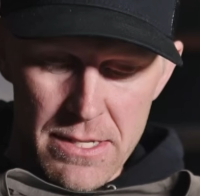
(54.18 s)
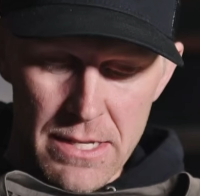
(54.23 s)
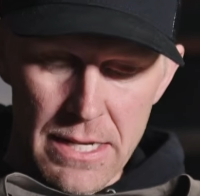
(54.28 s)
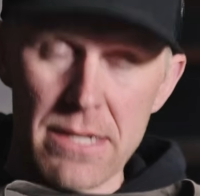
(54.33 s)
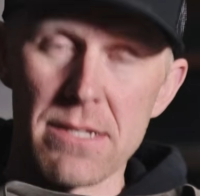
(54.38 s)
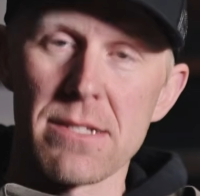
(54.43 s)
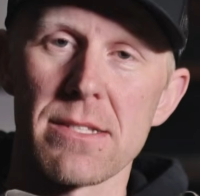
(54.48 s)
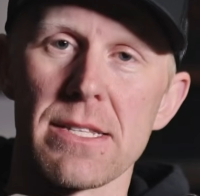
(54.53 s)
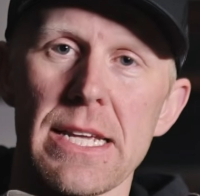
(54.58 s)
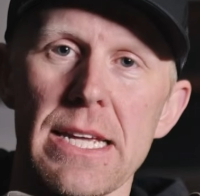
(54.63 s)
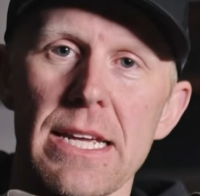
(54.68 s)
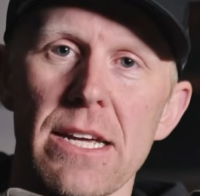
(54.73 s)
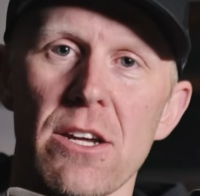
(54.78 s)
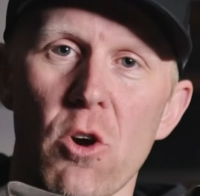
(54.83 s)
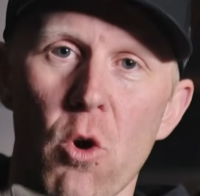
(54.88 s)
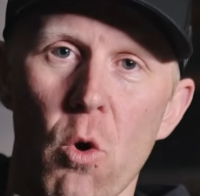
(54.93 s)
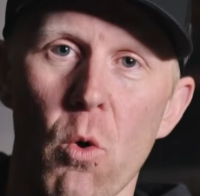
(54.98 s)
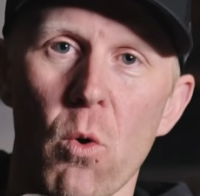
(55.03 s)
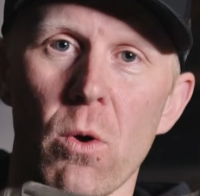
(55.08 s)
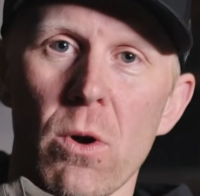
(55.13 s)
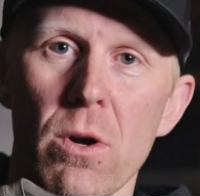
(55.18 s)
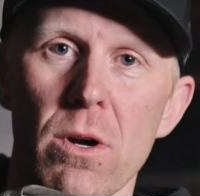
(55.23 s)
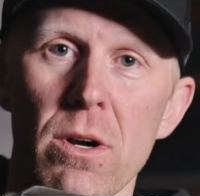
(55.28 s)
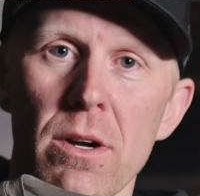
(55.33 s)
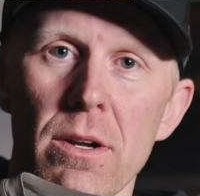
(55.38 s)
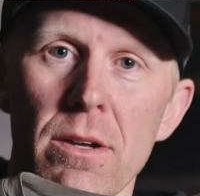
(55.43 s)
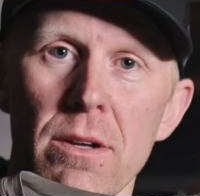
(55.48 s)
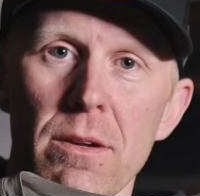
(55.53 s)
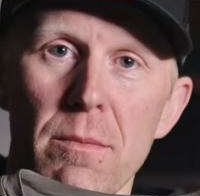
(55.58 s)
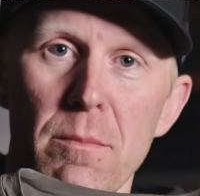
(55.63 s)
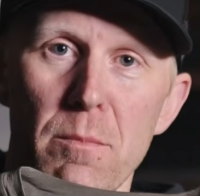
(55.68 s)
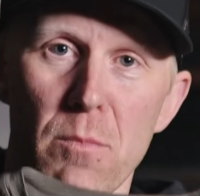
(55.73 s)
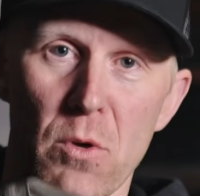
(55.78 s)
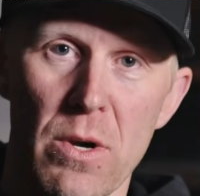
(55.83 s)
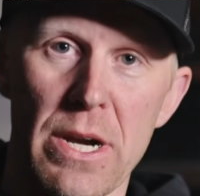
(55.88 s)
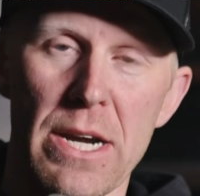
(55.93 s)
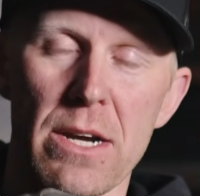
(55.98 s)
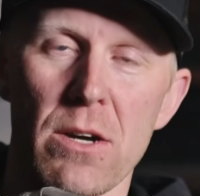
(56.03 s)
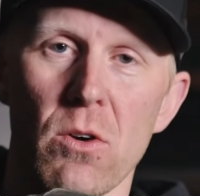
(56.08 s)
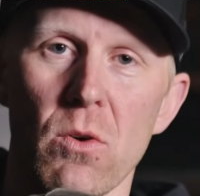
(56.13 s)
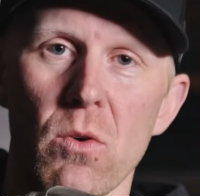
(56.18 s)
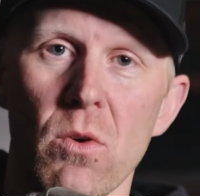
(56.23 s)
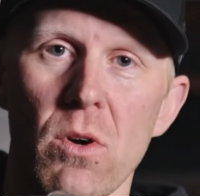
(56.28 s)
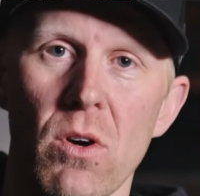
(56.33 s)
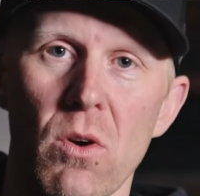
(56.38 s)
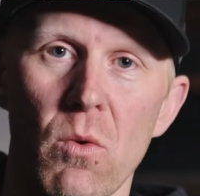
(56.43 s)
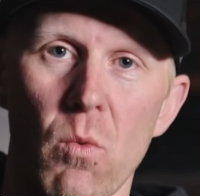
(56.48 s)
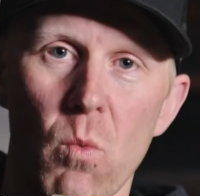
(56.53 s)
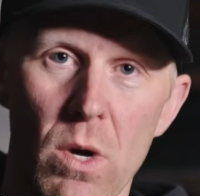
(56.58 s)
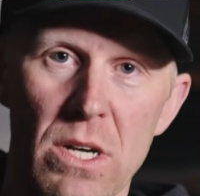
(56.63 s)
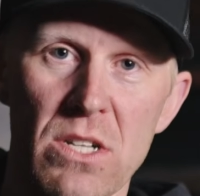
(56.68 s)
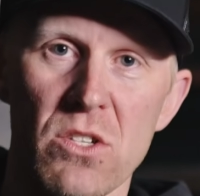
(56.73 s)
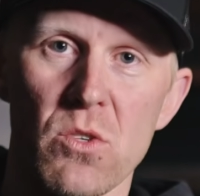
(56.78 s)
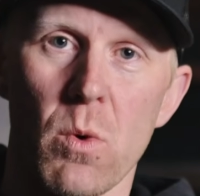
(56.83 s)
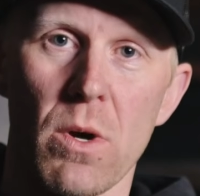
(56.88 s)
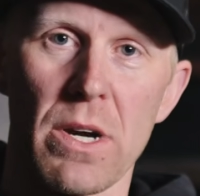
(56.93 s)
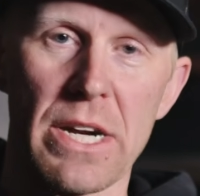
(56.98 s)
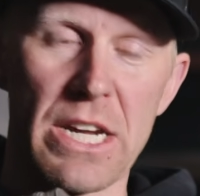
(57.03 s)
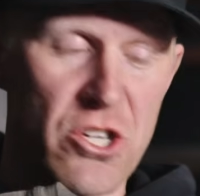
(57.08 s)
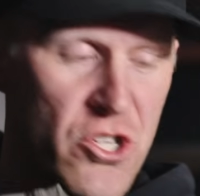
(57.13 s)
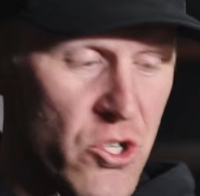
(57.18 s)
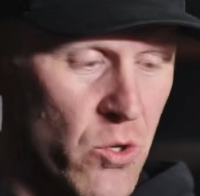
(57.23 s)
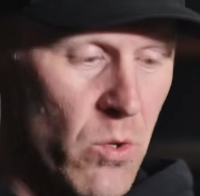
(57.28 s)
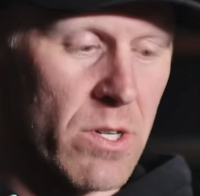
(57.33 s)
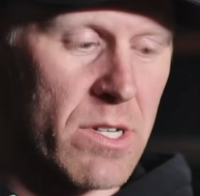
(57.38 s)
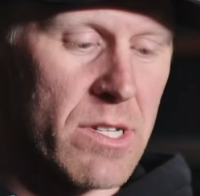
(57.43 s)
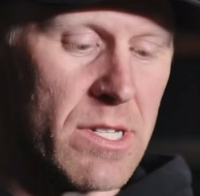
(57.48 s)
is the Core Merino 120 short